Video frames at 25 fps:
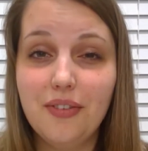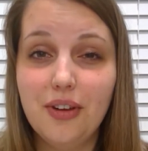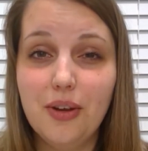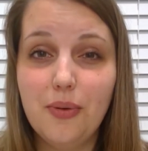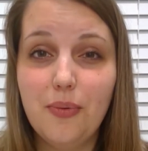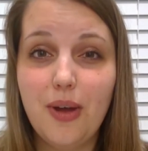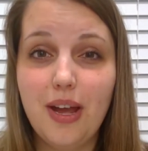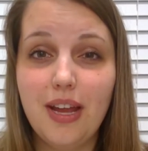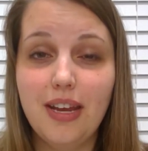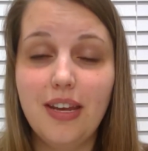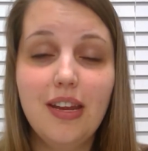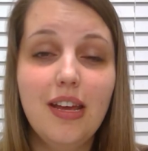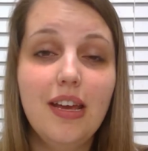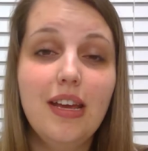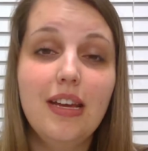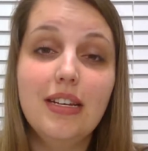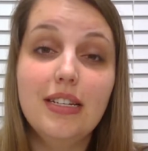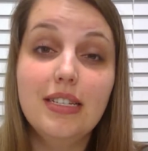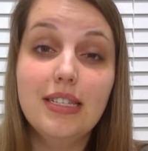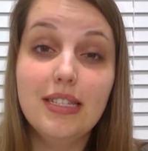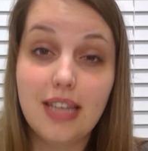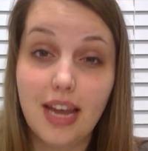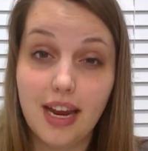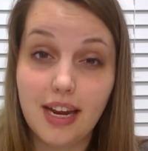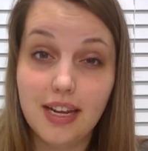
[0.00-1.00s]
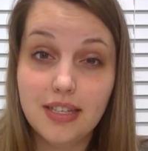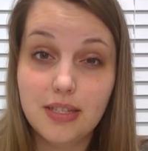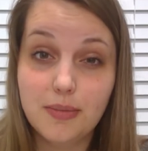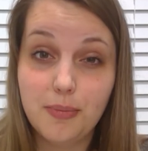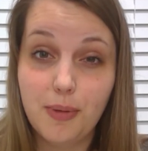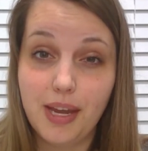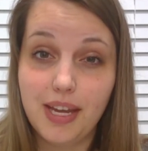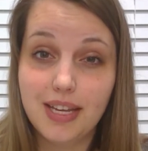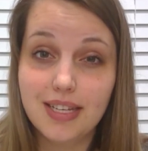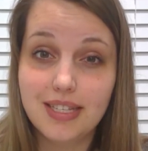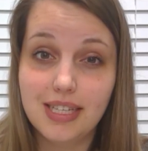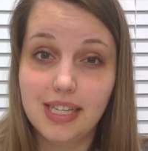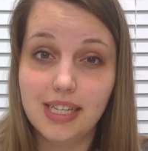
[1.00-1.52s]
everyone, science
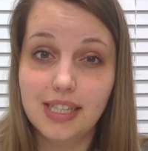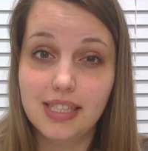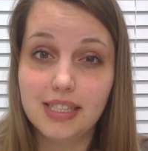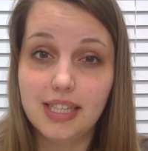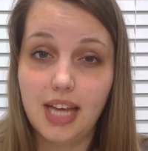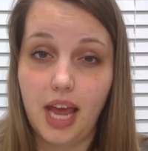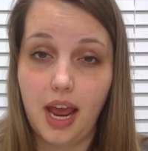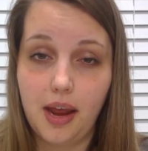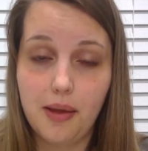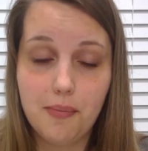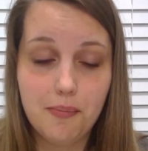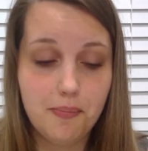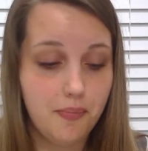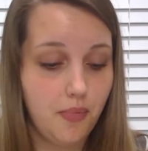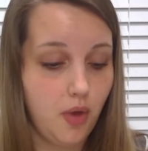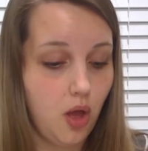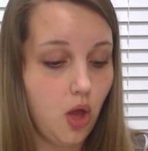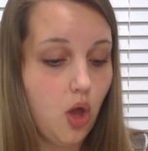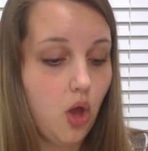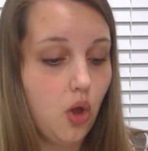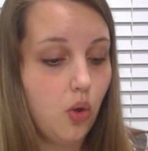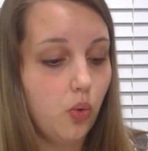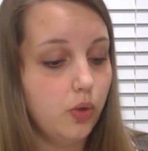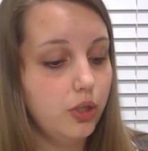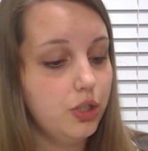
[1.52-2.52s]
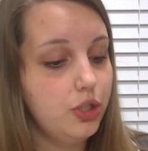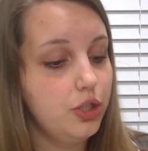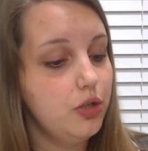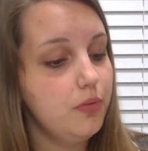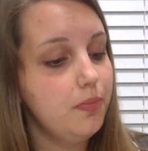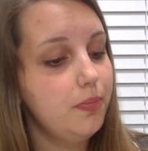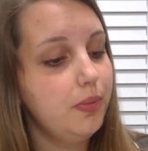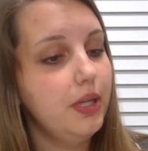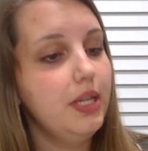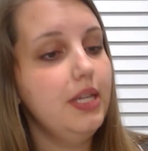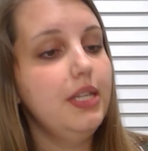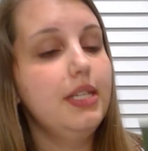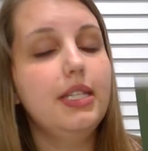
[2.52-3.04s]
magazine time. Would
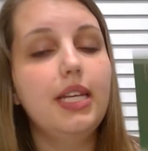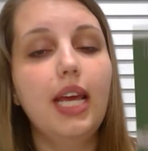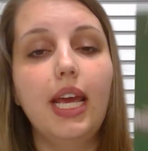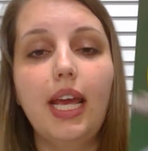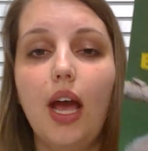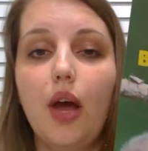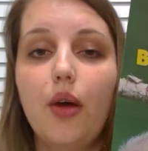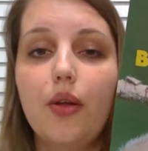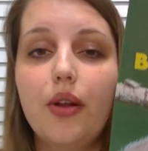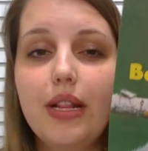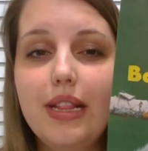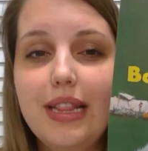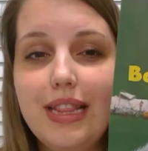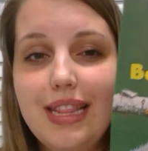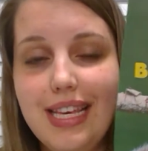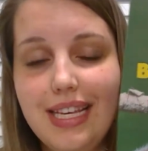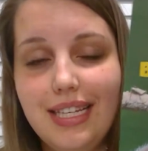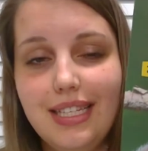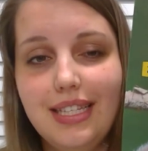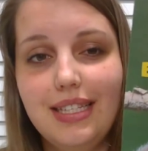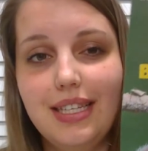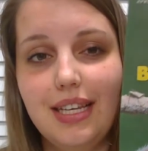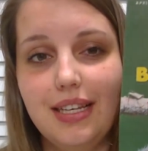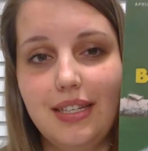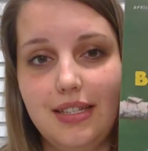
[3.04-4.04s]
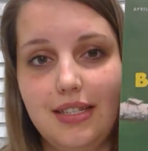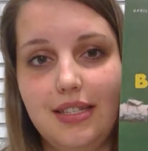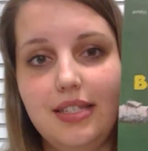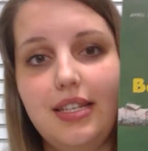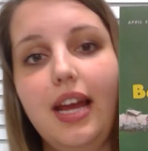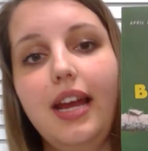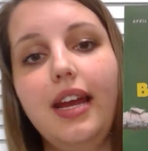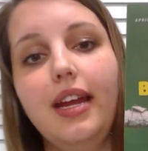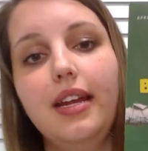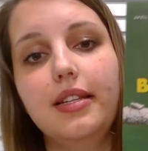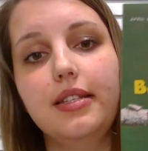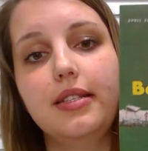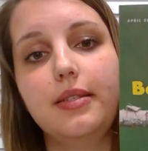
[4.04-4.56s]
you please take out this
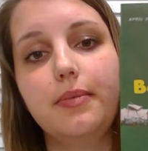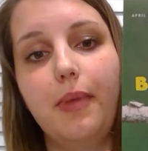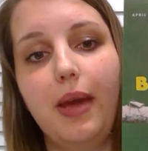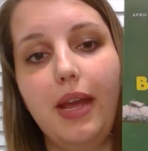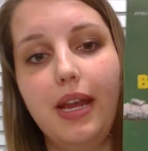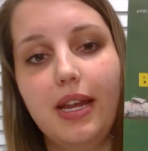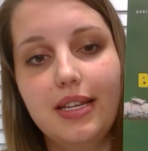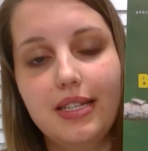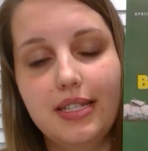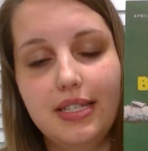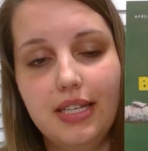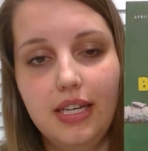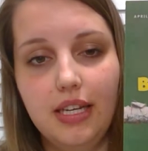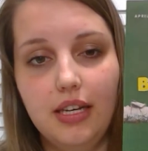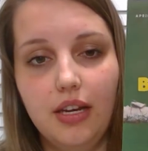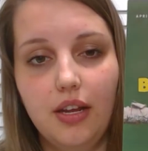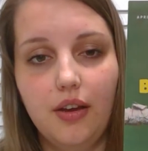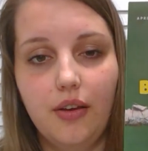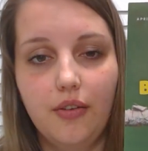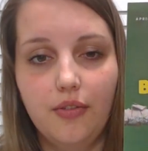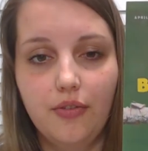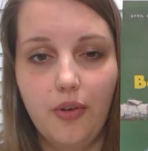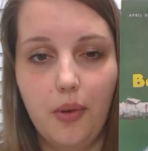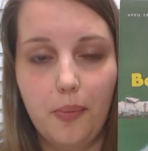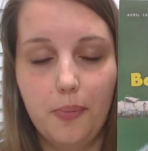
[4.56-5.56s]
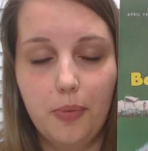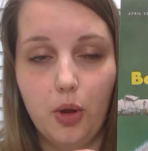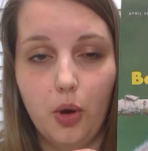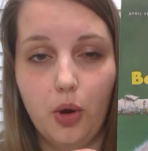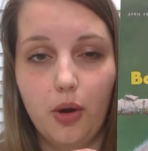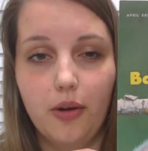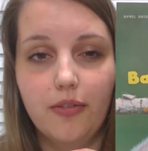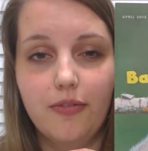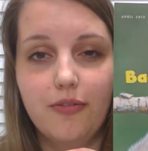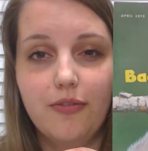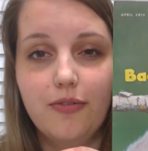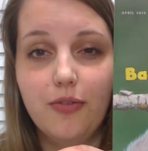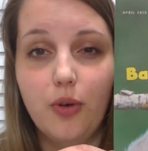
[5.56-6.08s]
science magazine from
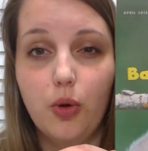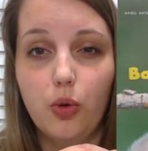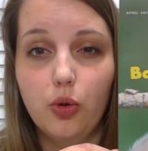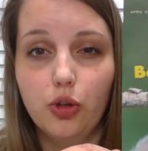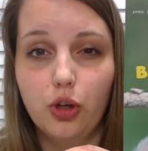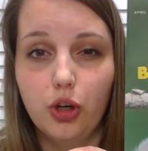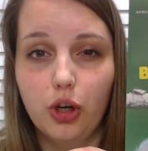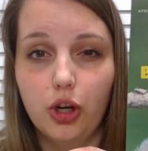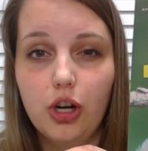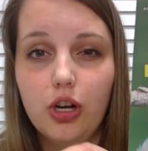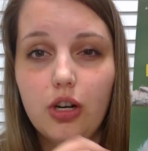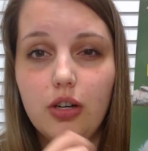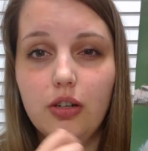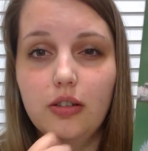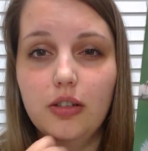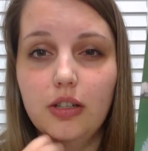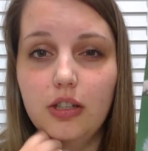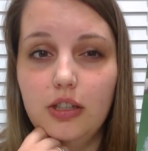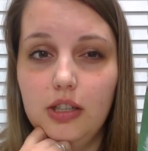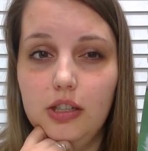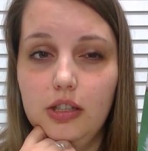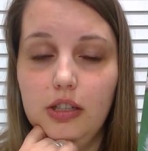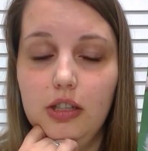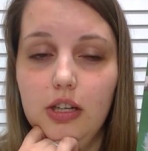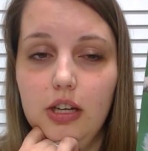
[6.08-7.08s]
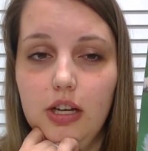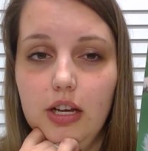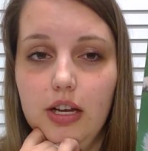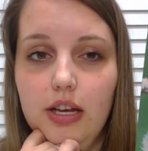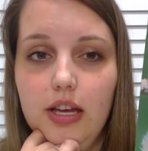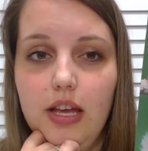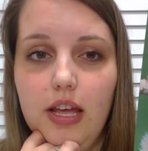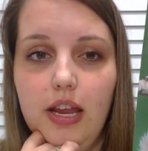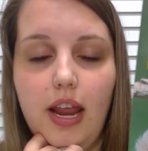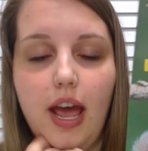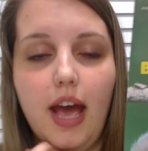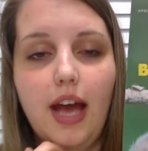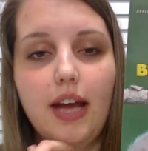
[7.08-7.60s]
your folder?
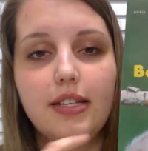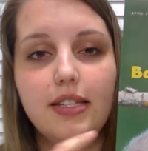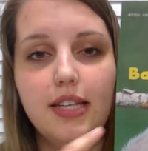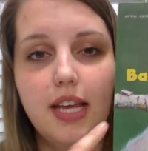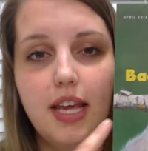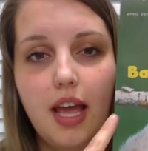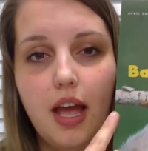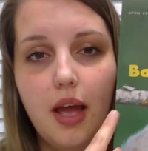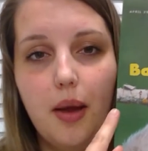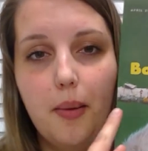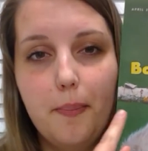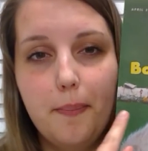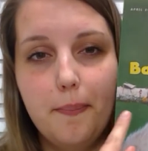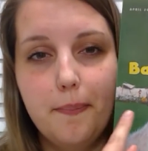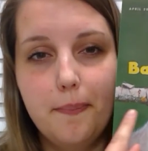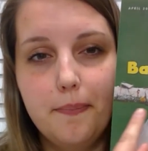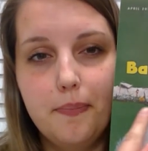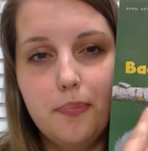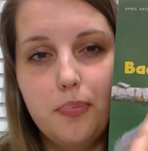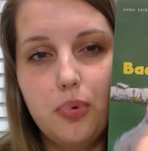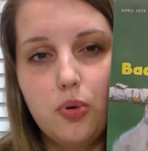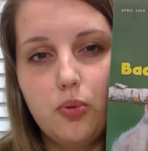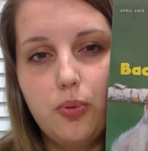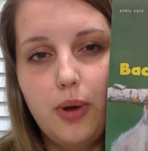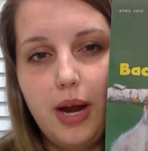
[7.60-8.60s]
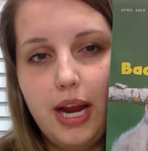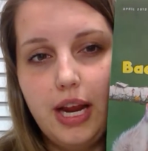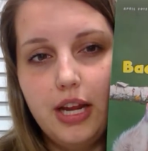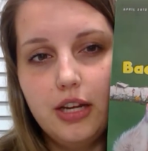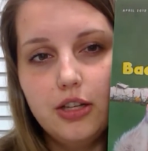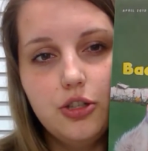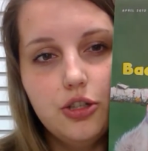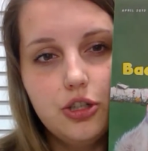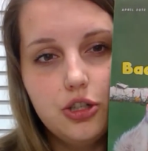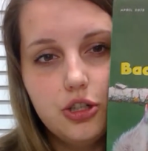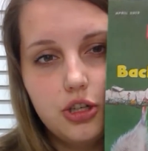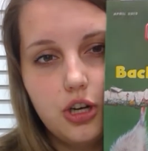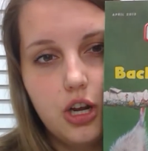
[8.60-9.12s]
It has a
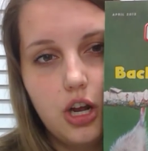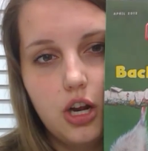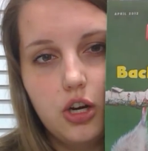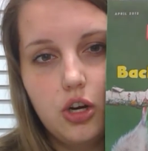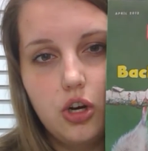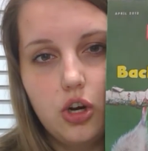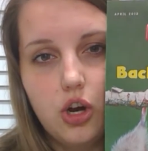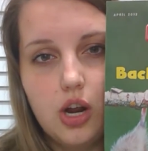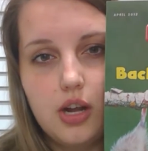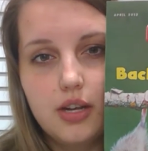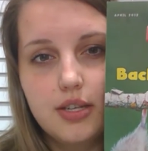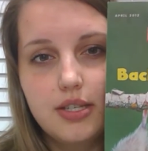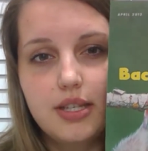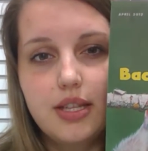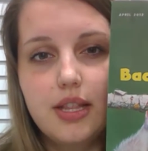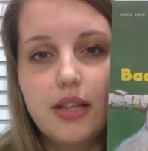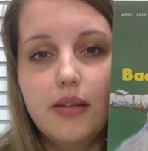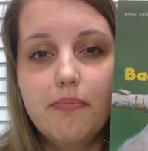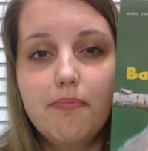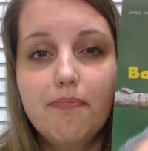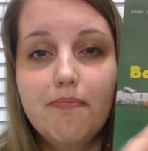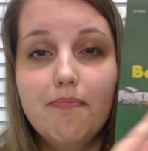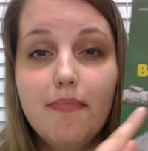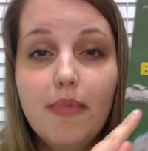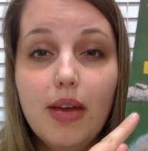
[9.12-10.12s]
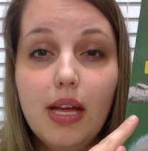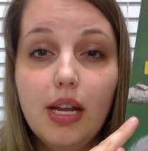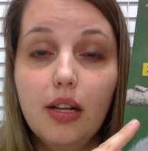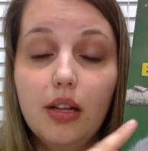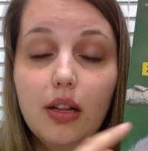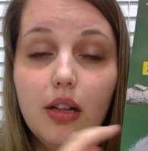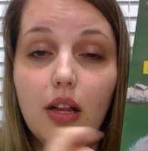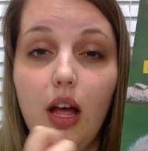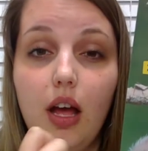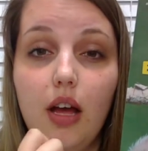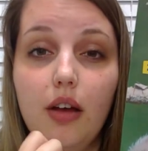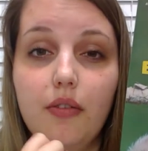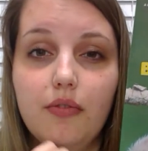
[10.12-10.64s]
branch across the
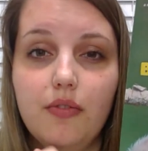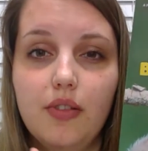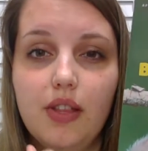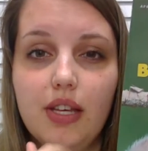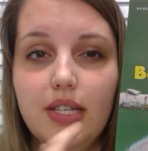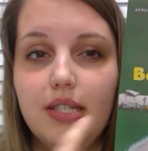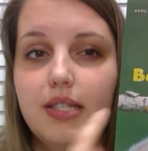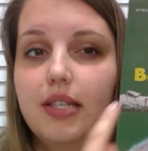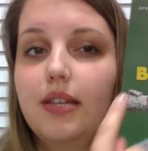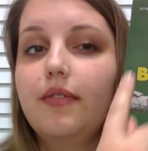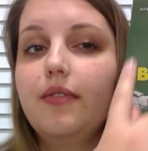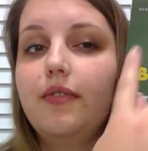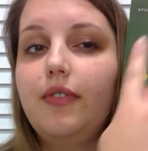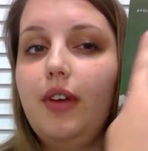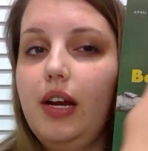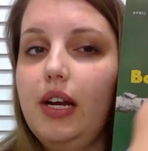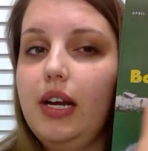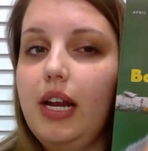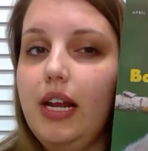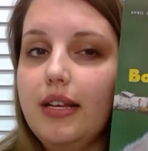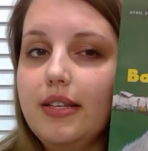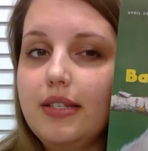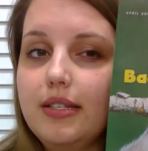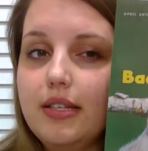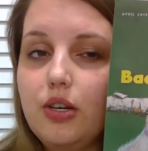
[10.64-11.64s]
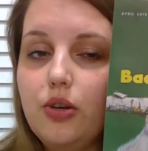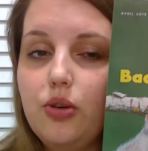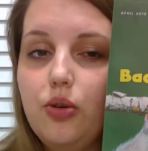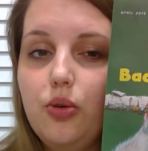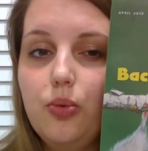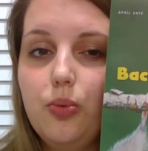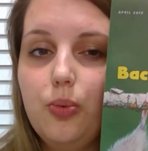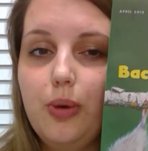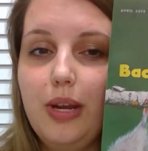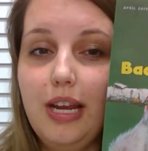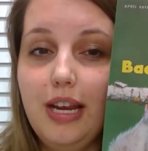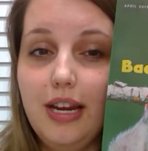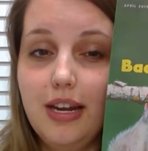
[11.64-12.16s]
middle of this very nice
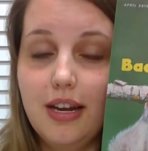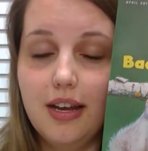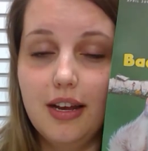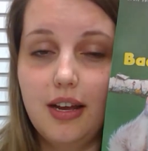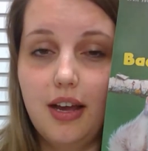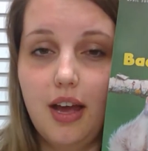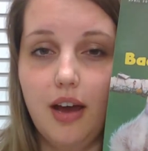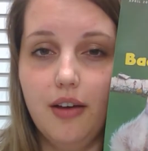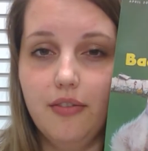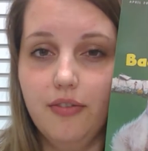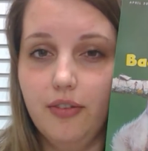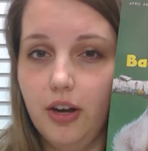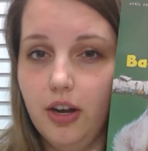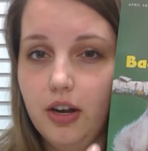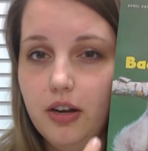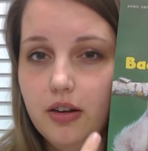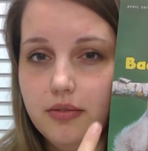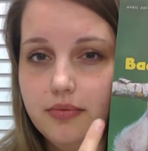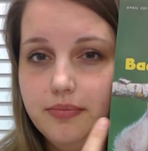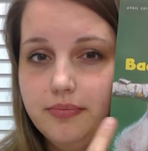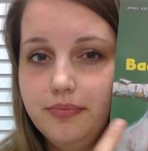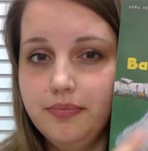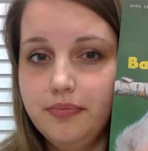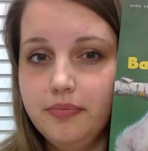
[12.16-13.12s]
green cover.